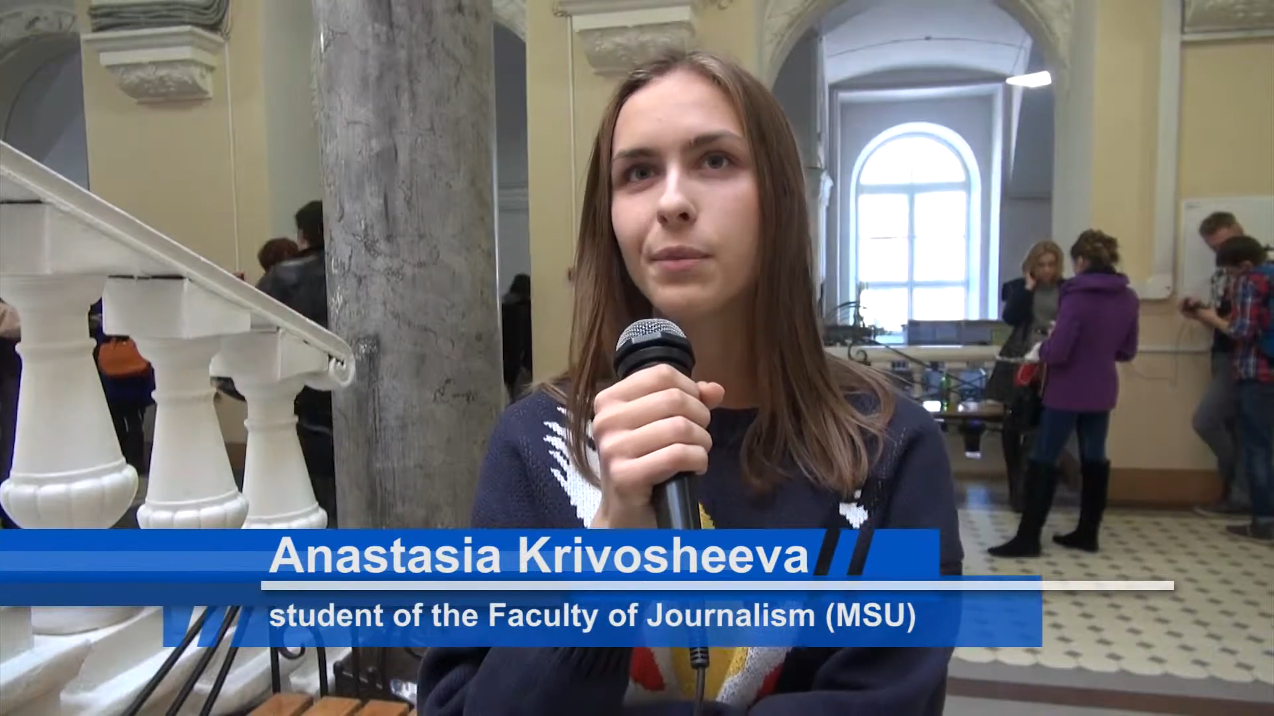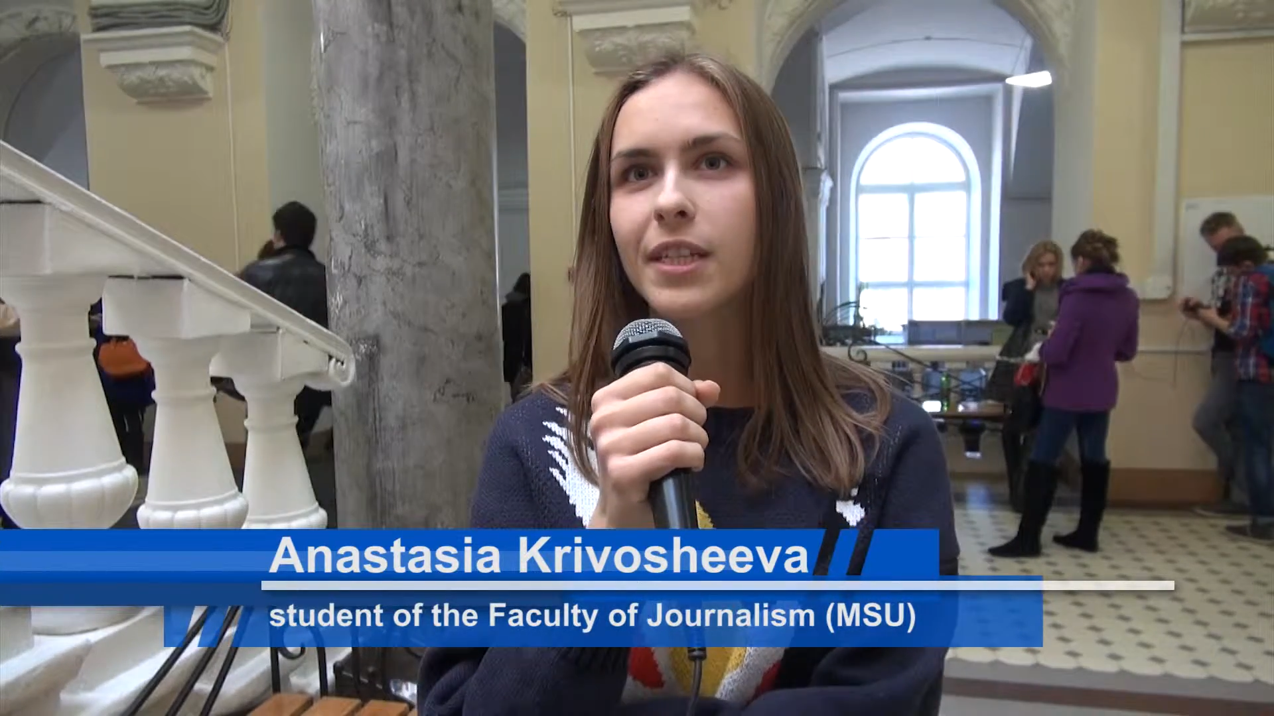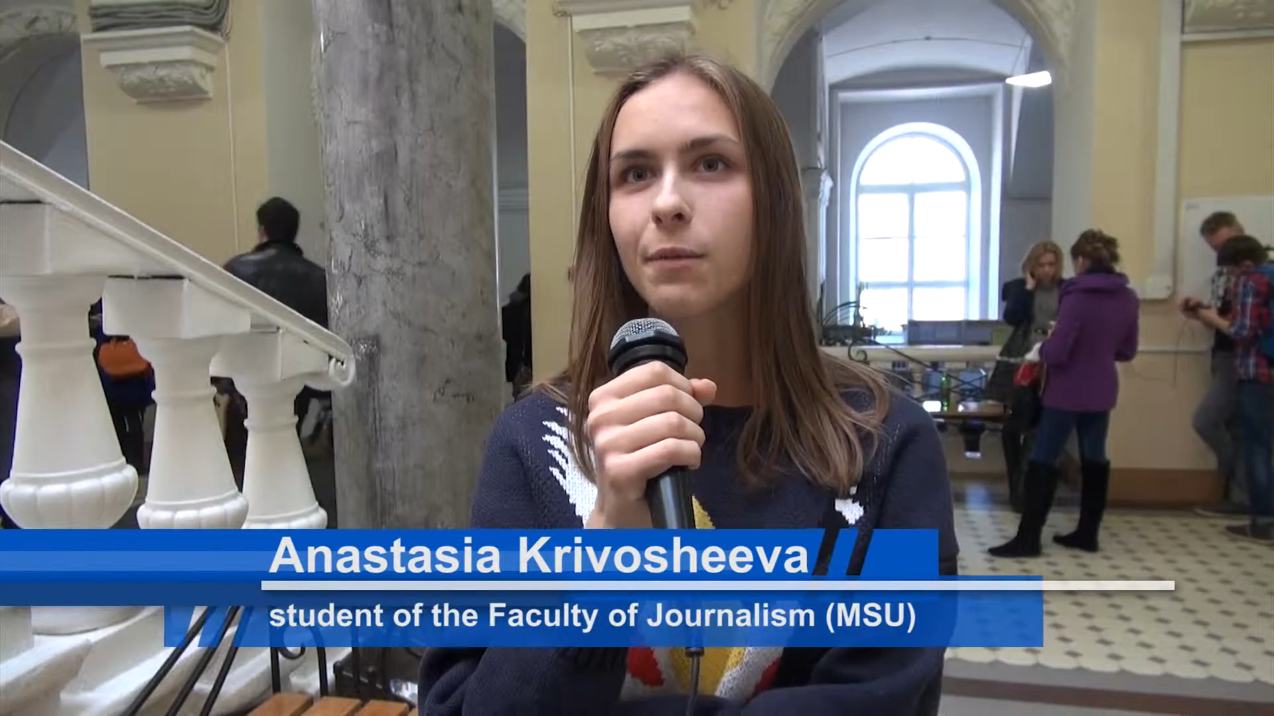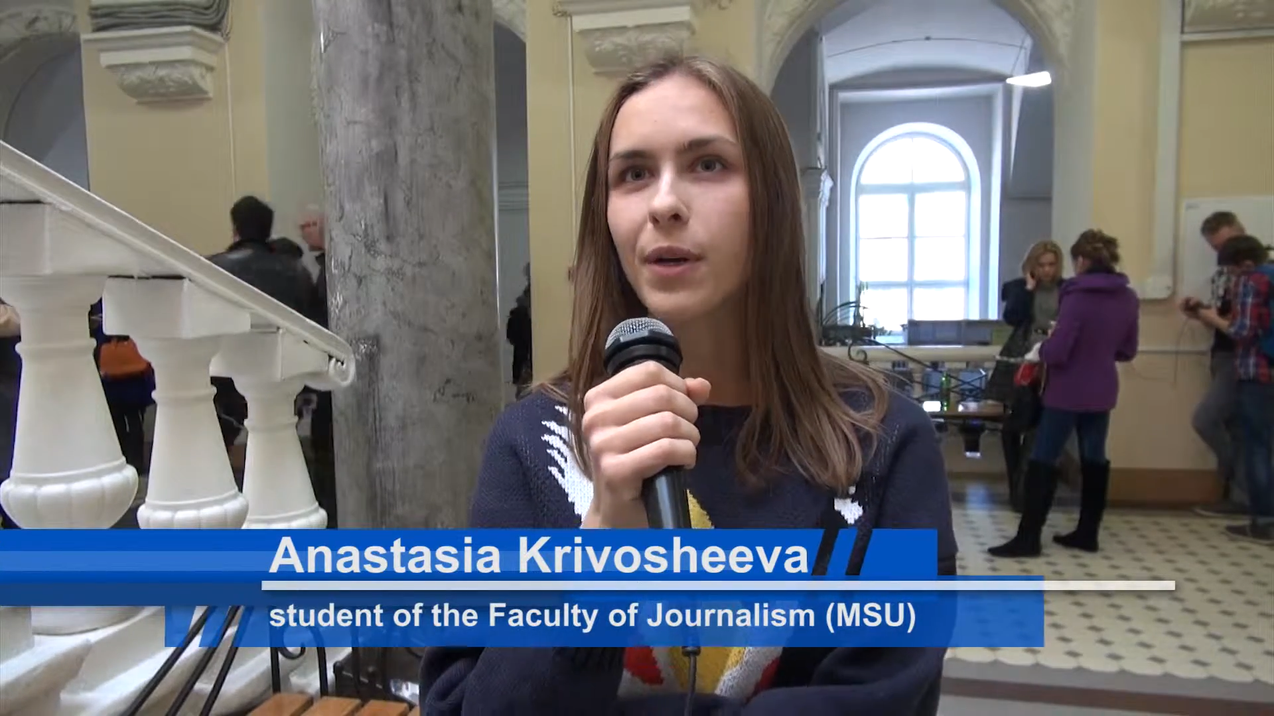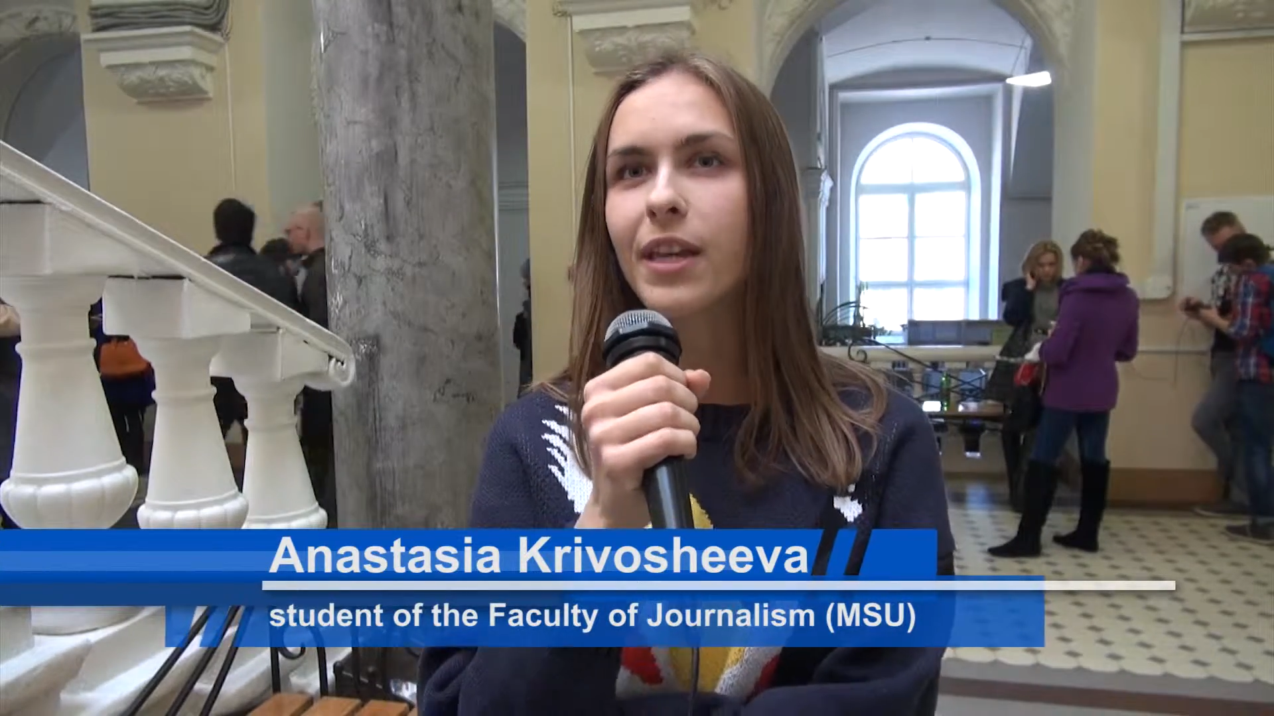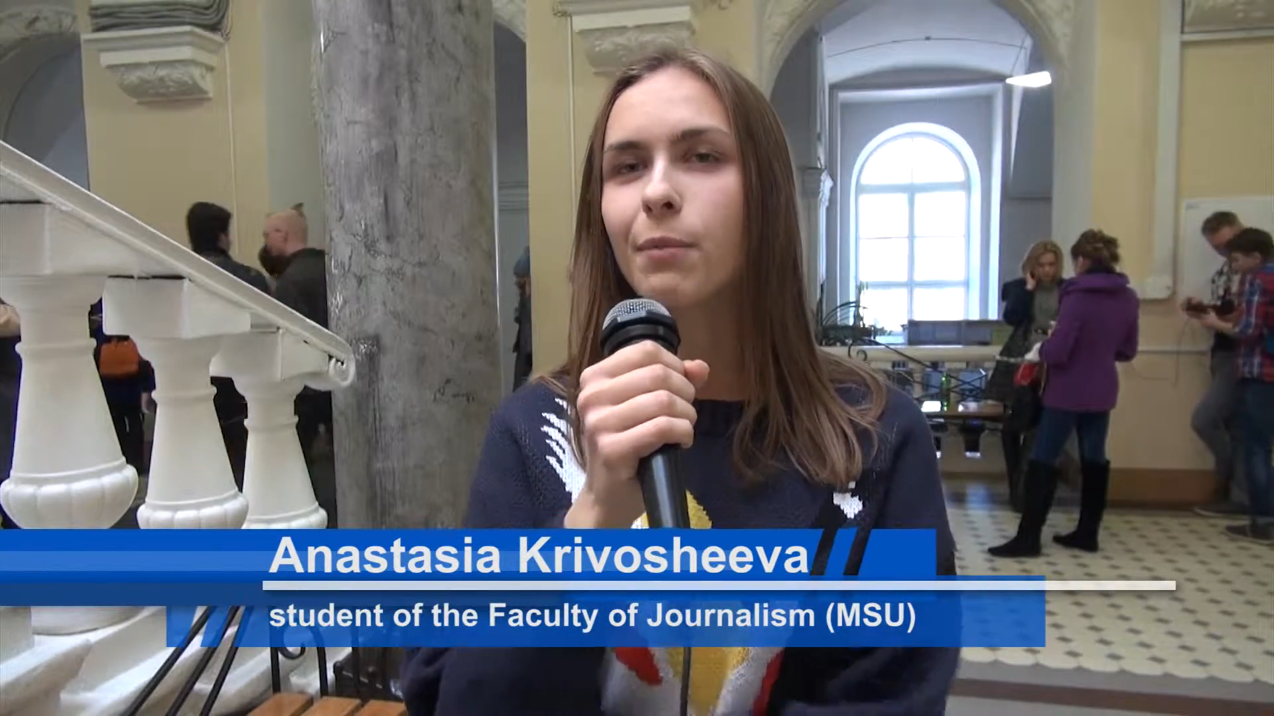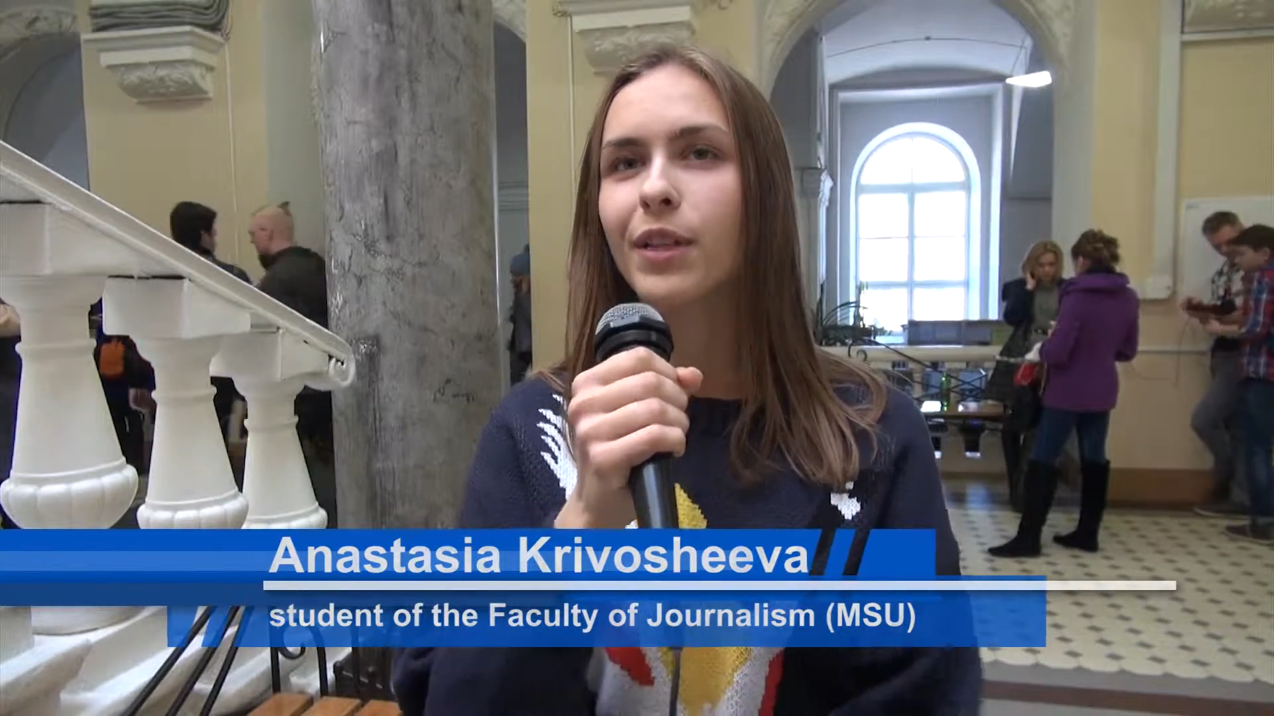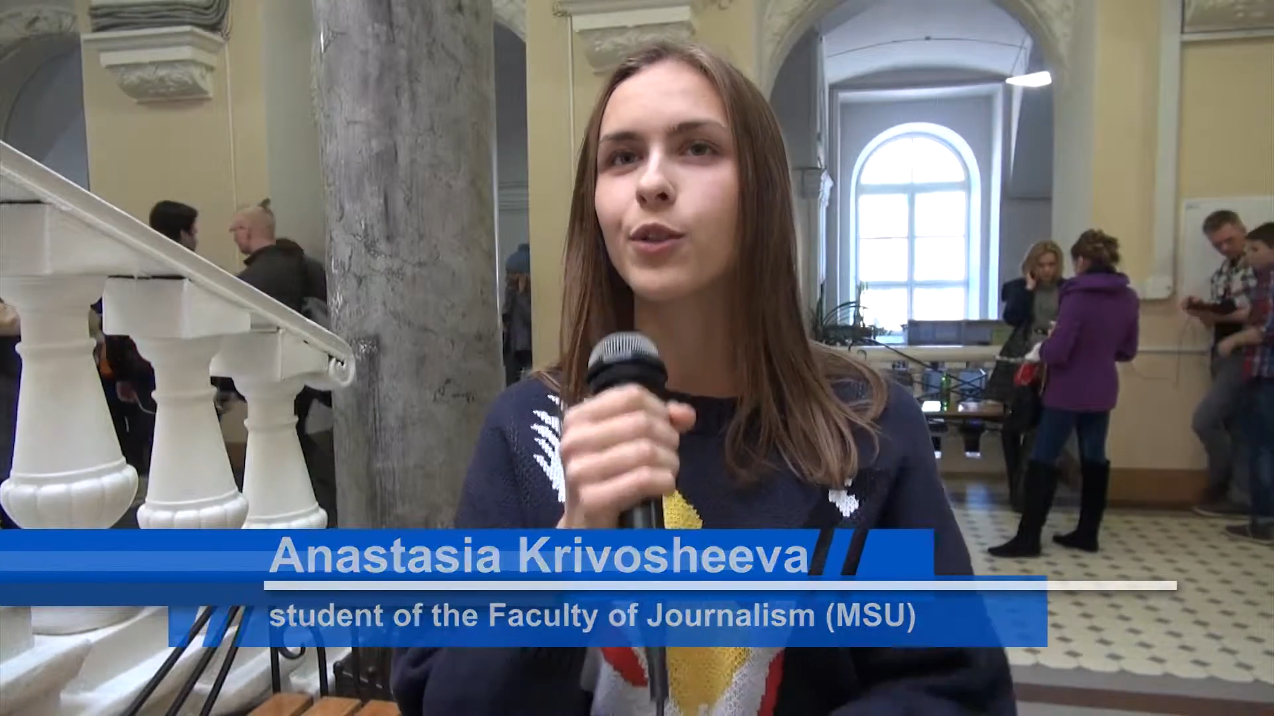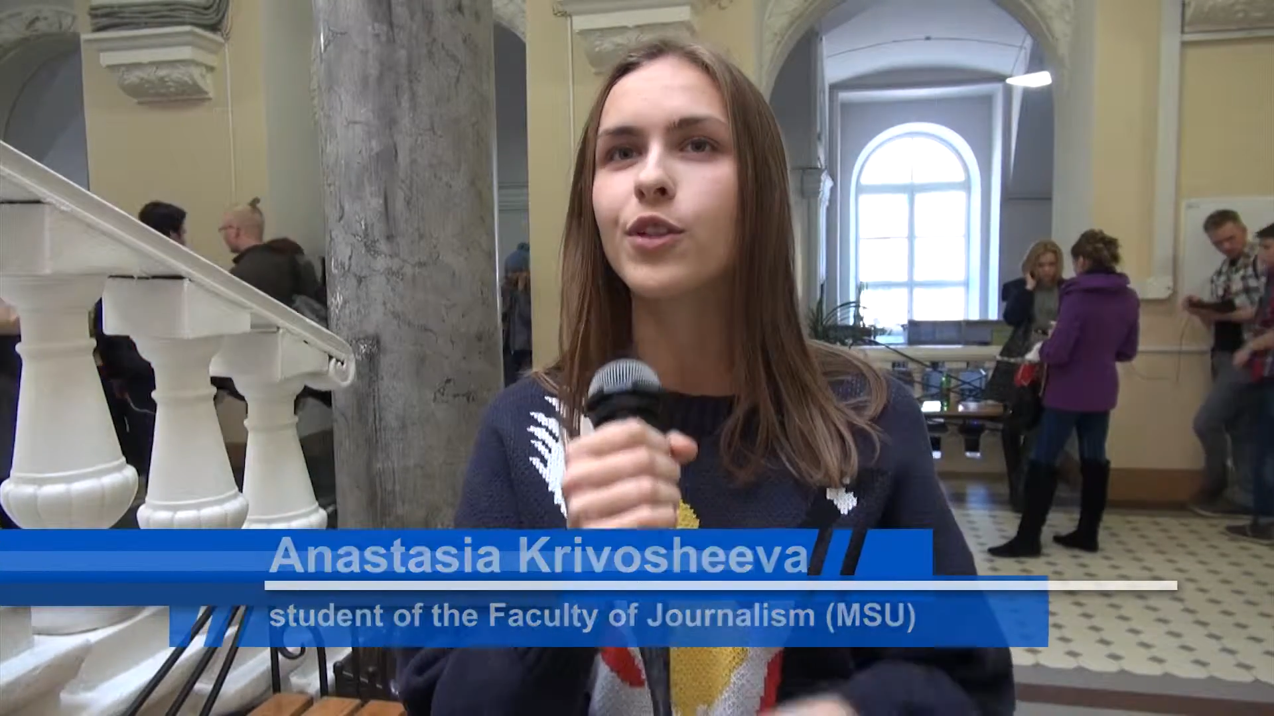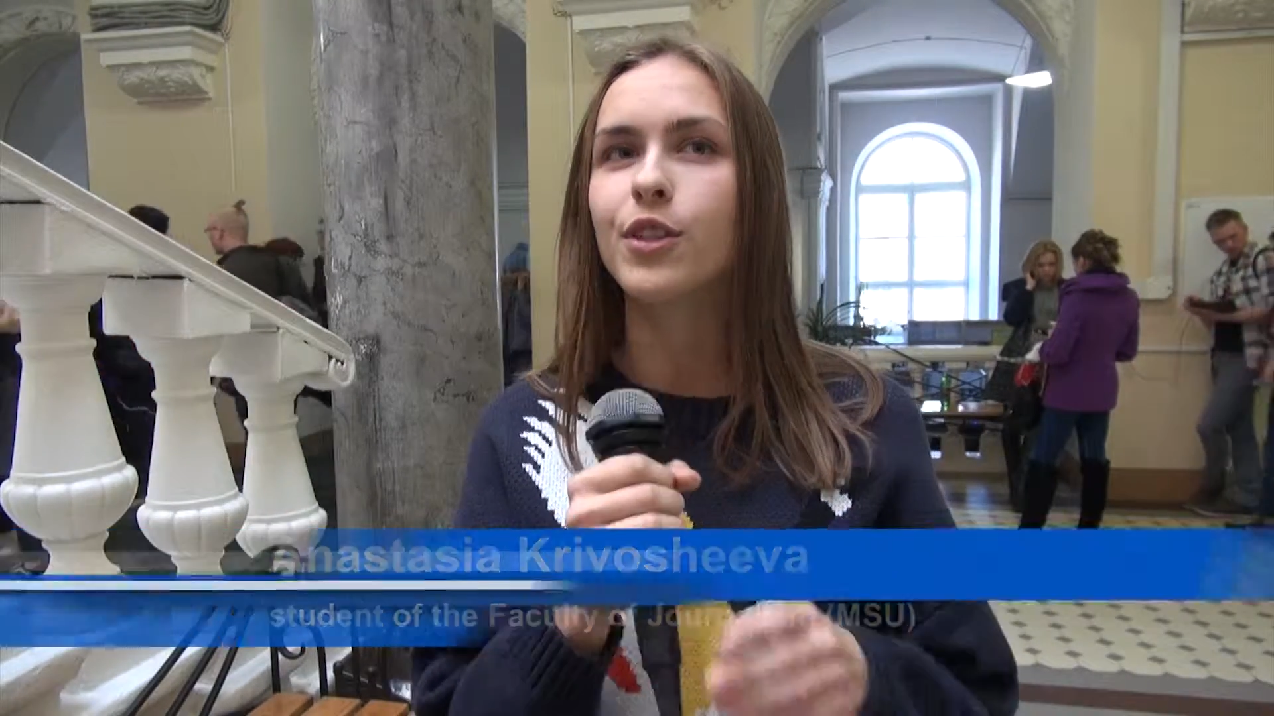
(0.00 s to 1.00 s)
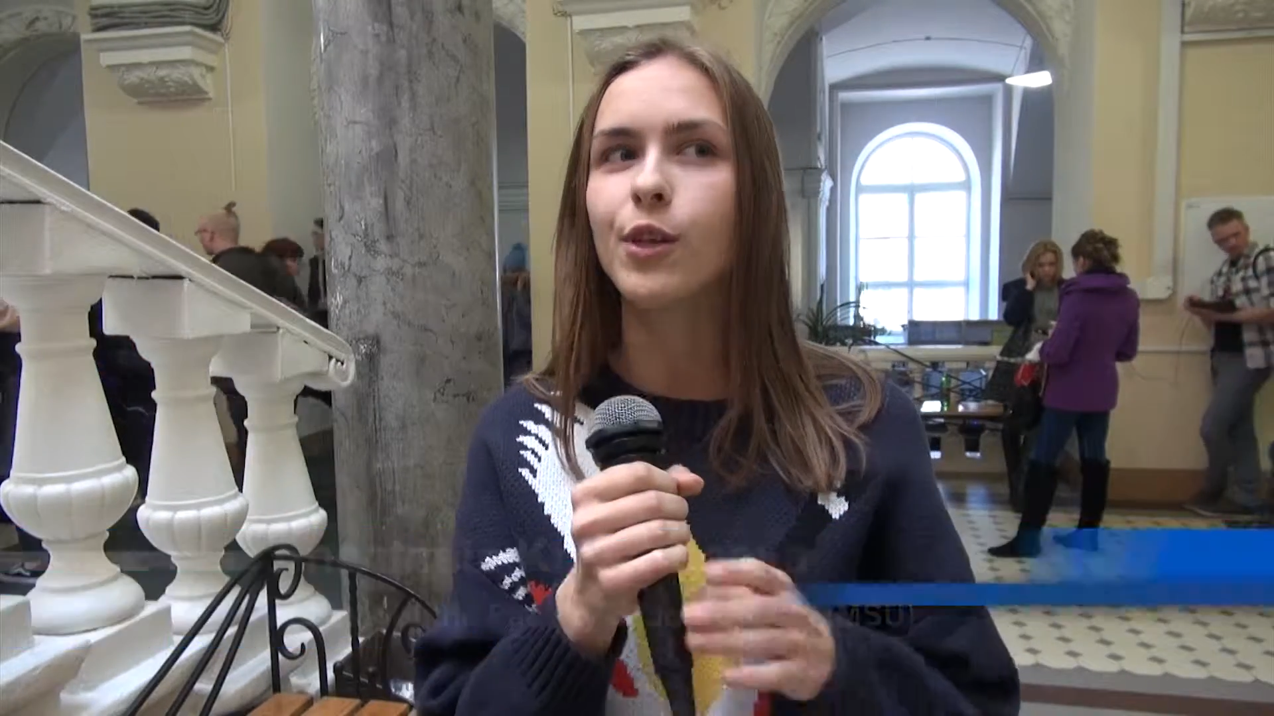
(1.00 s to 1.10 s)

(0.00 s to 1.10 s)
They helped us in